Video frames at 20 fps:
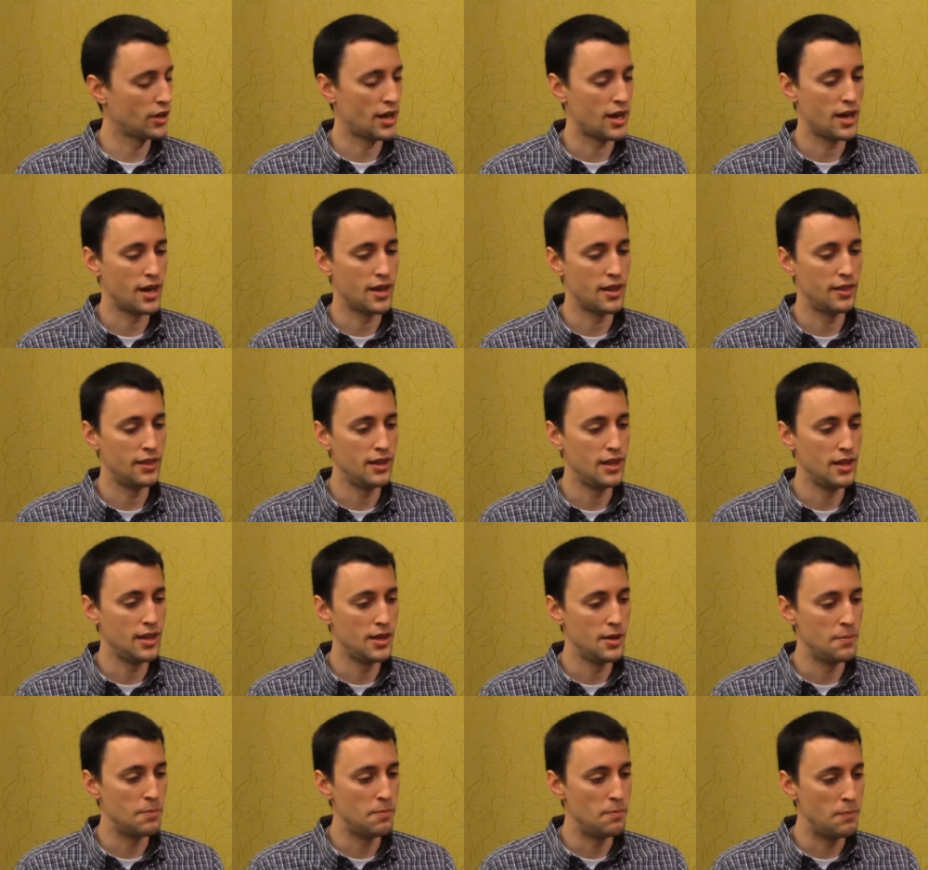Uh,
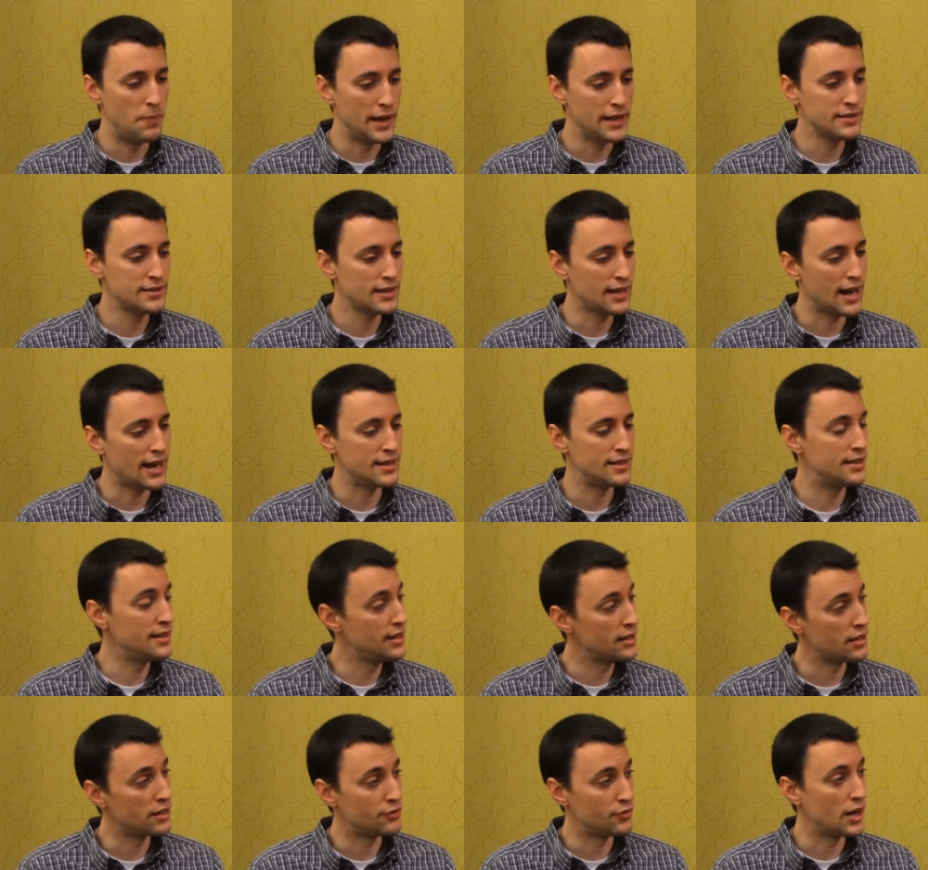the basic
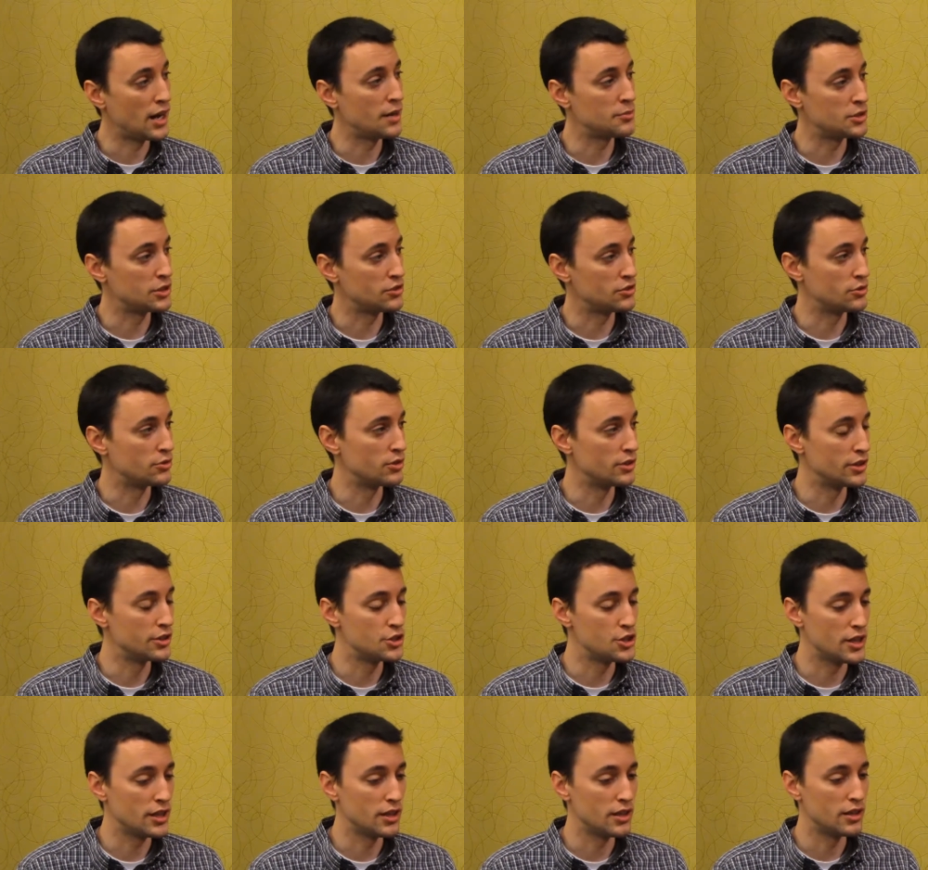idea of object
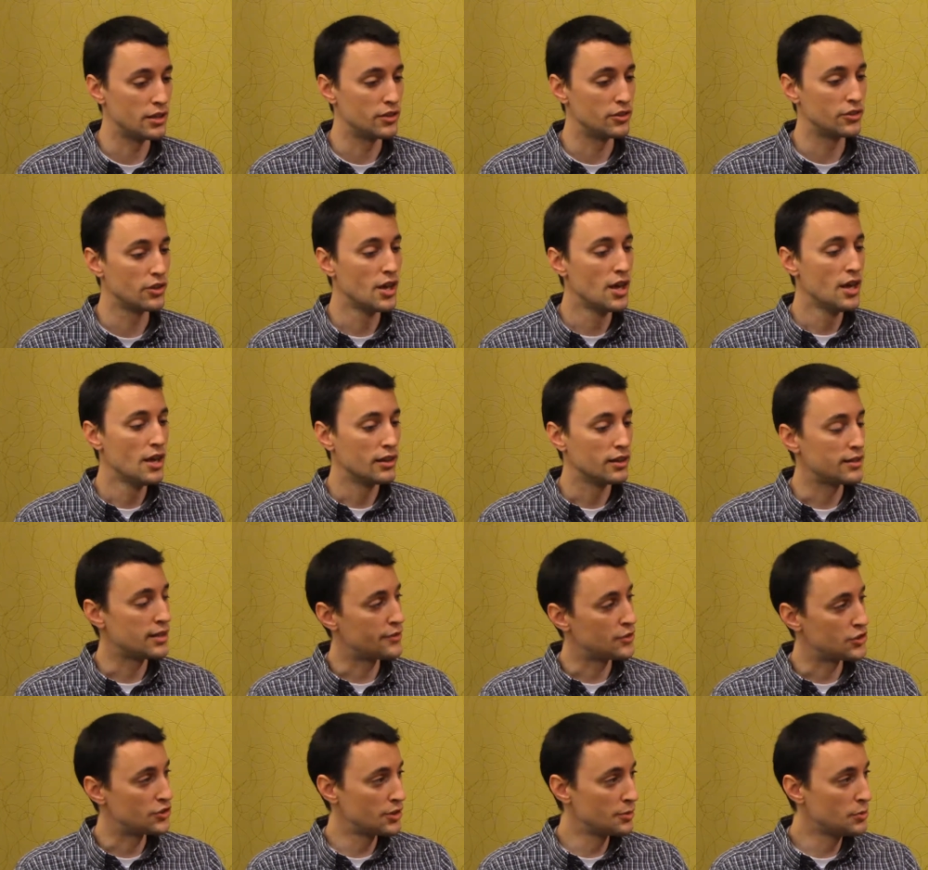storage is let's
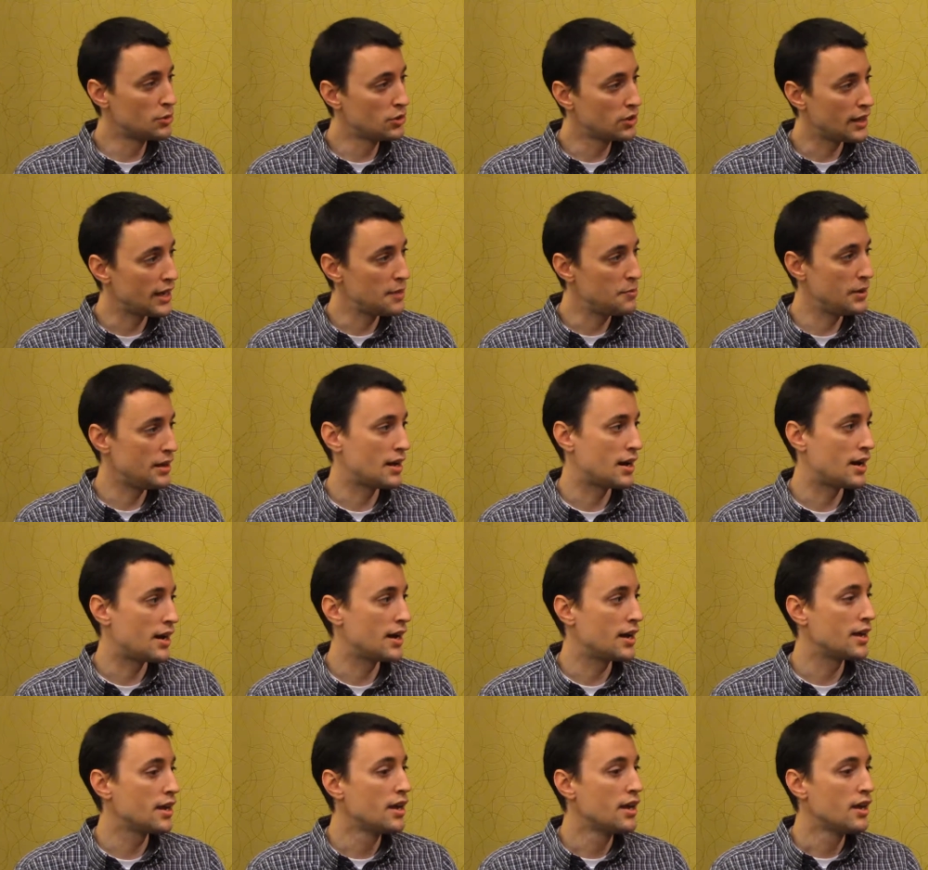have a simple API